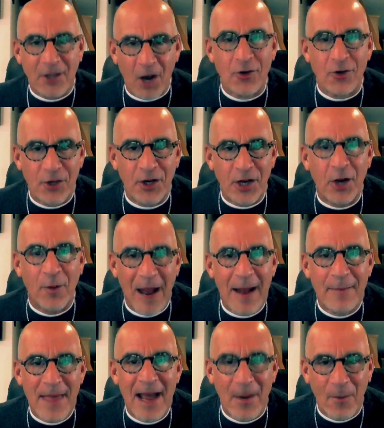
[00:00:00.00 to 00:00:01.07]
could have
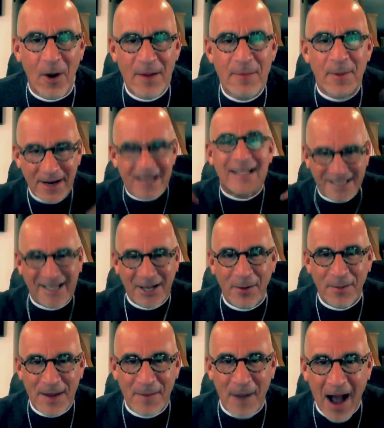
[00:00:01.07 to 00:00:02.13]
grabbed that one, but it's going to
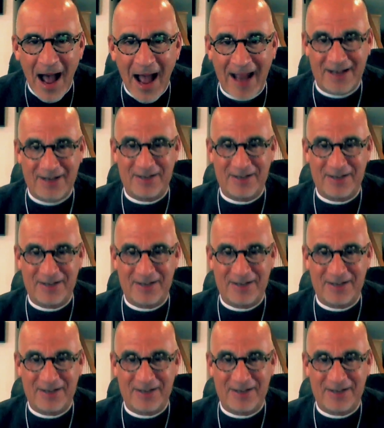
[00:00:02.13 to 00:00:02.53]
be mine.